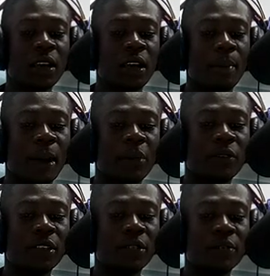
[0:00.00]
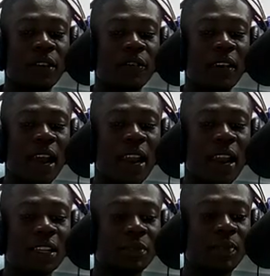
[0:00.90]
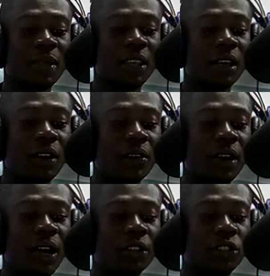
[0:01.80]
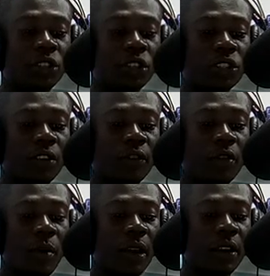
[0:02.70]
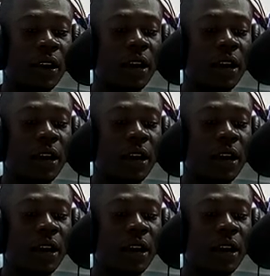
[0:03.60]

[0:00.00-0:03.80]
Emmanuel Smith alias Michael and Josh Freeman.